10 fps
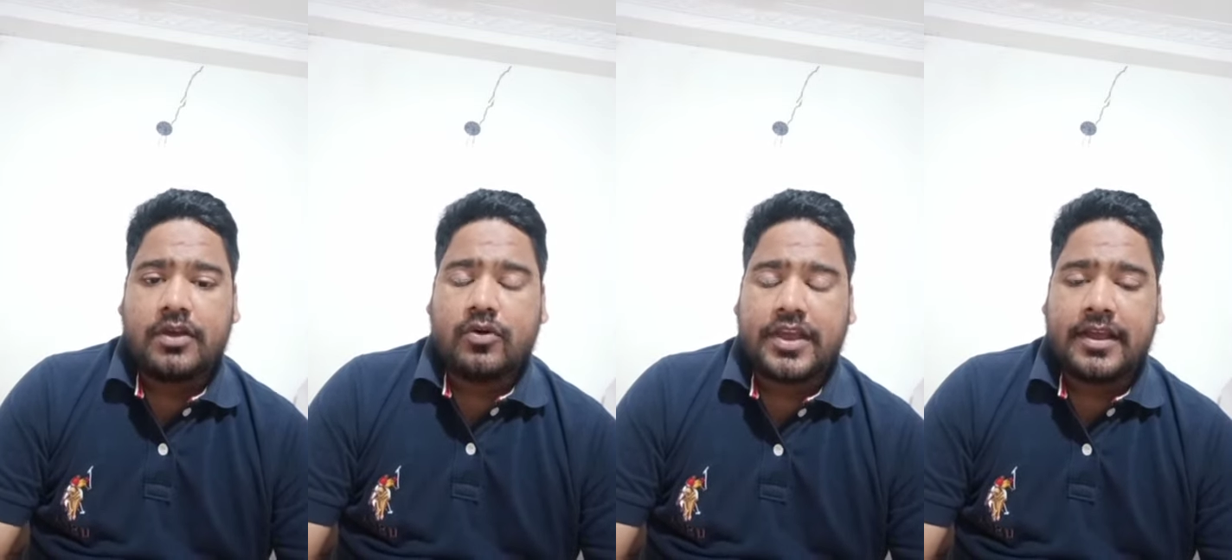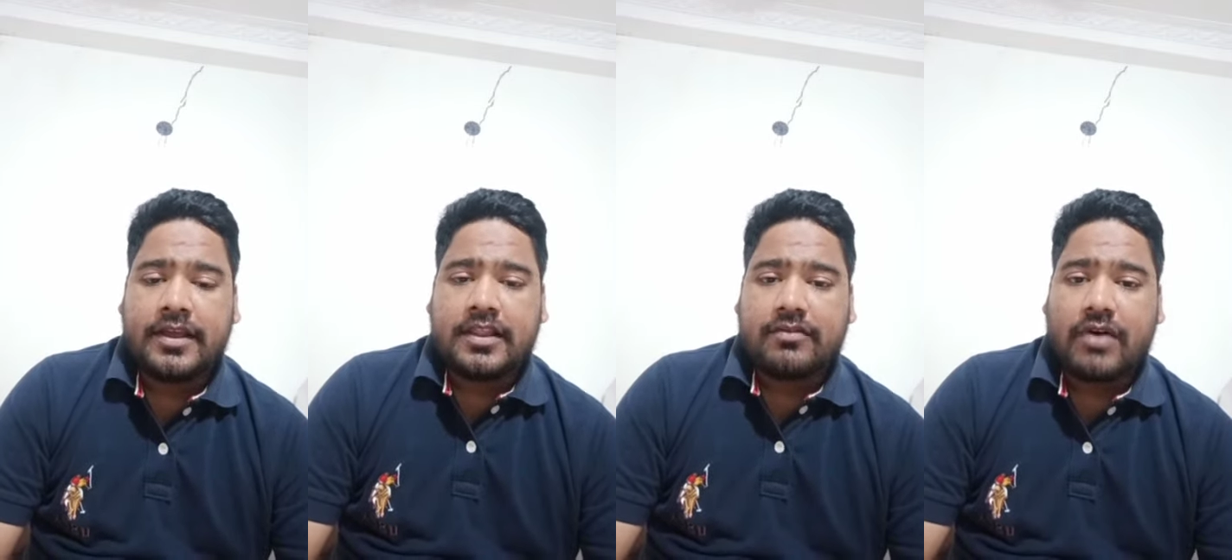okay,
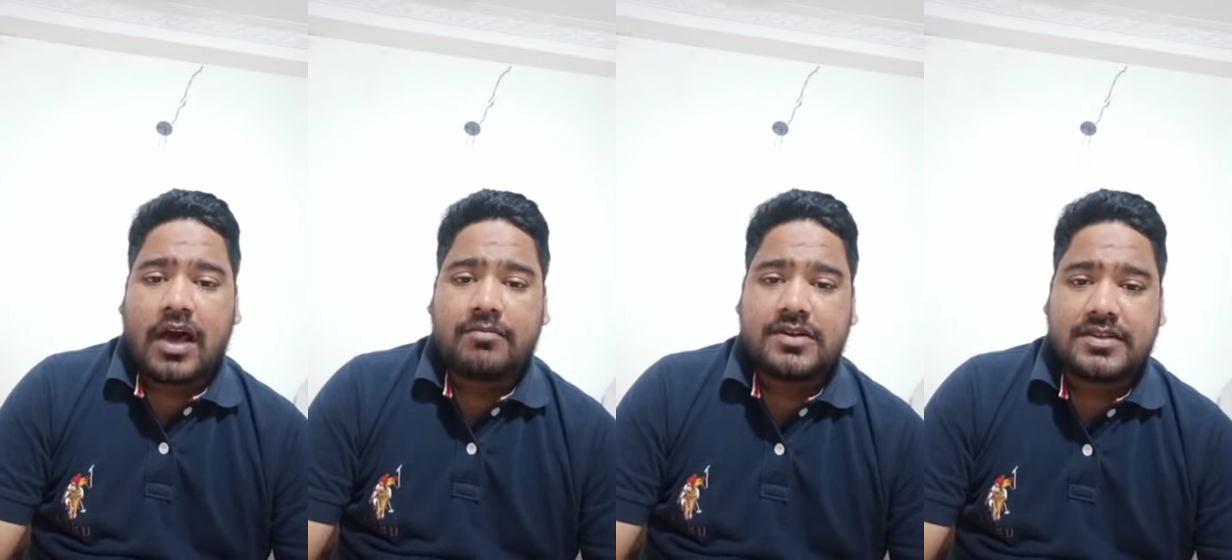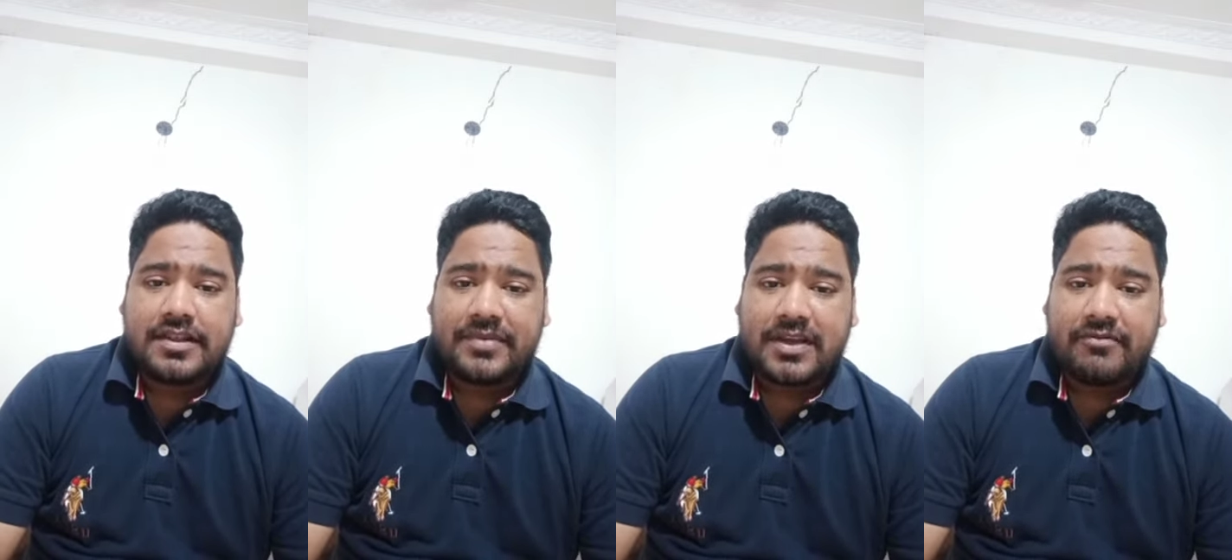the farmers,
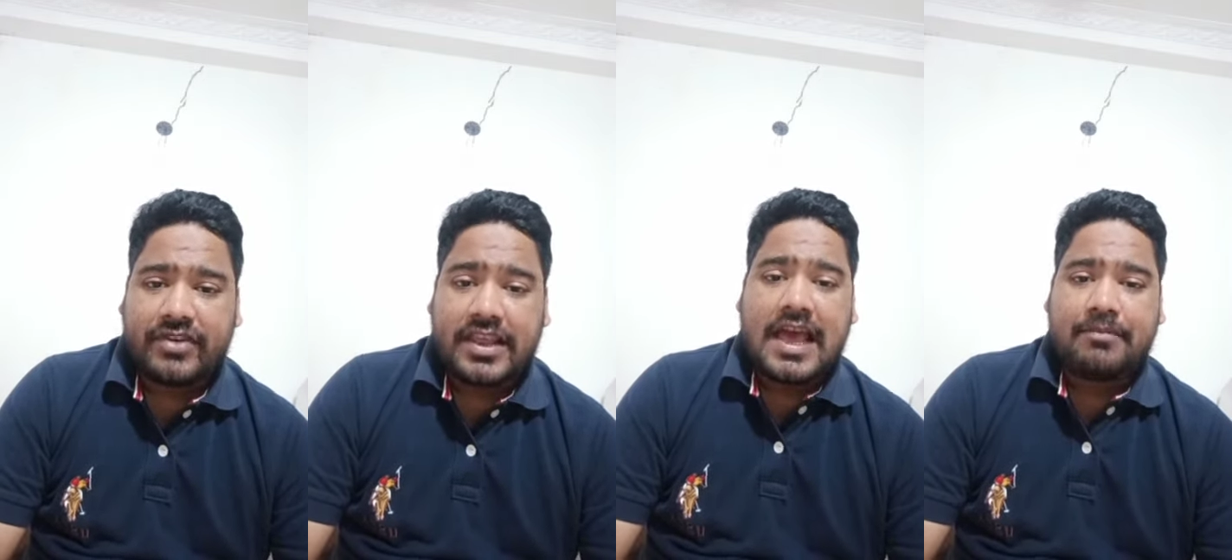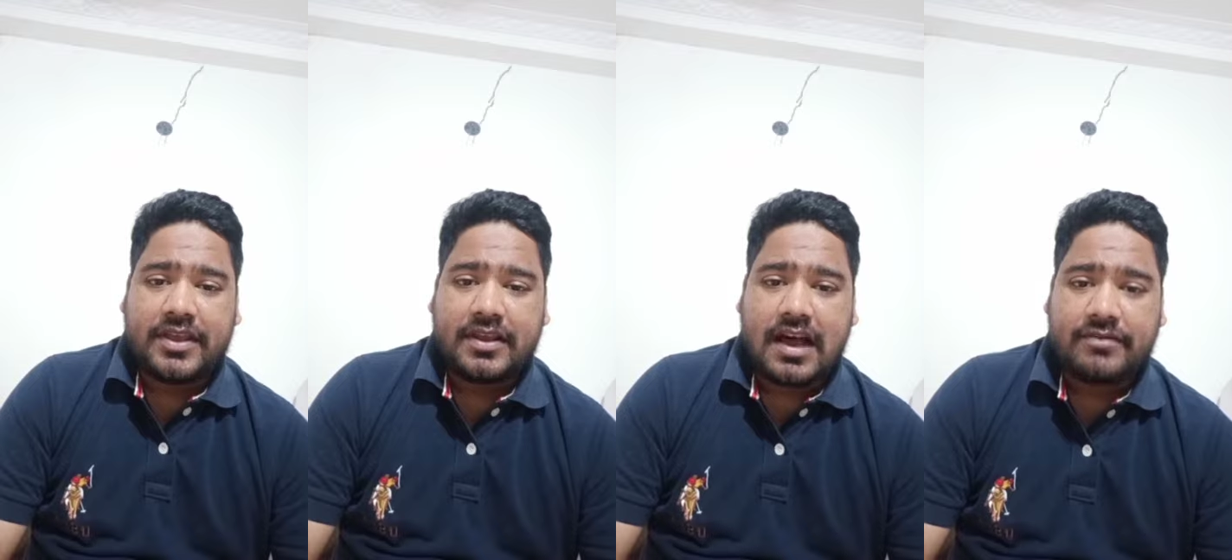they become very
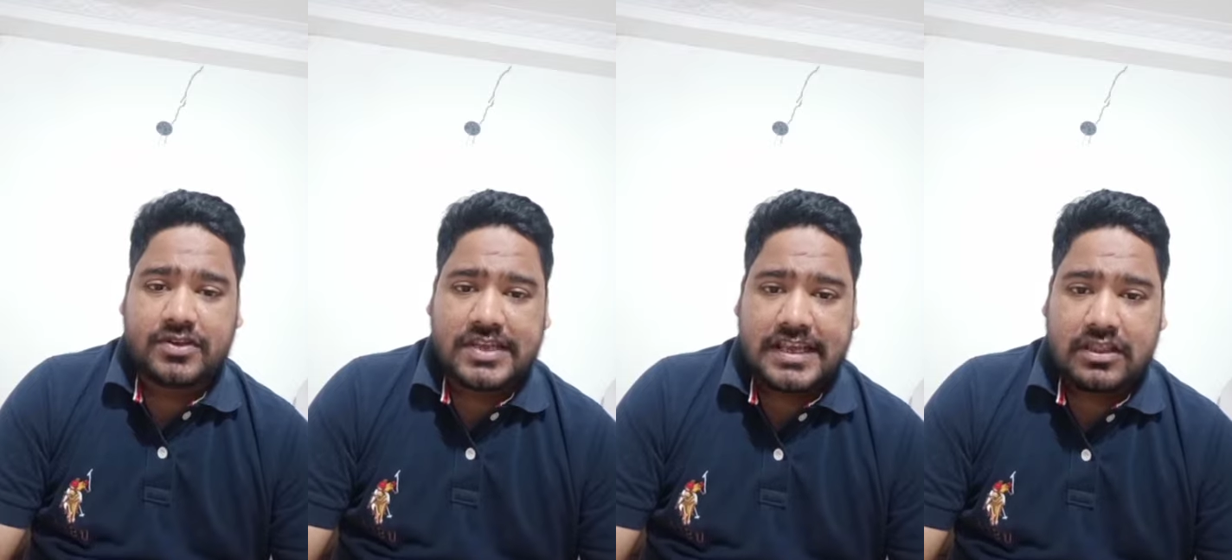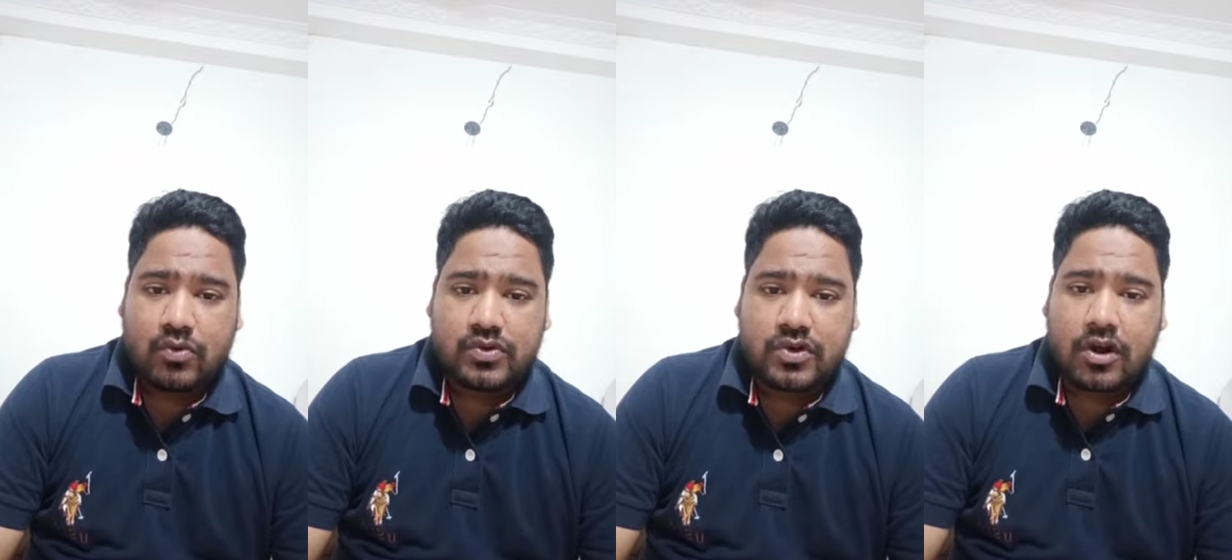happy after seeing
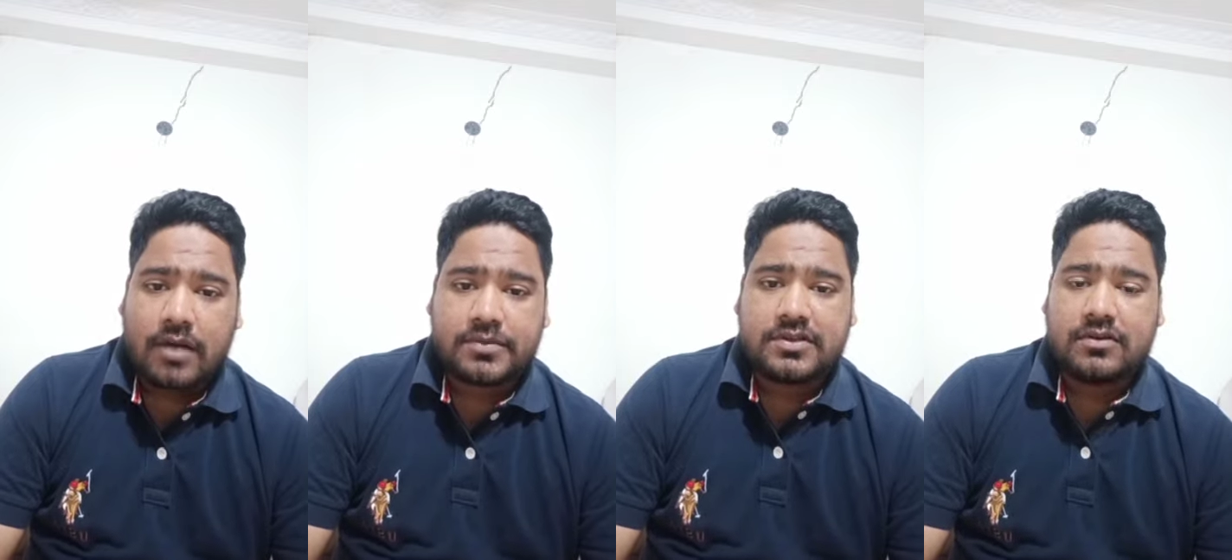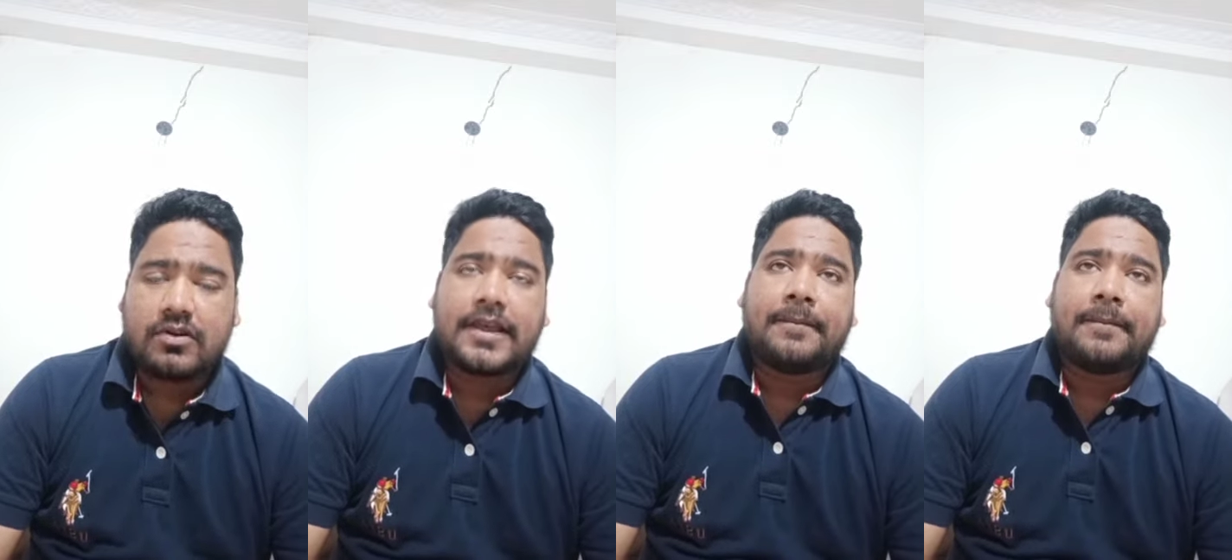those crops. Okay,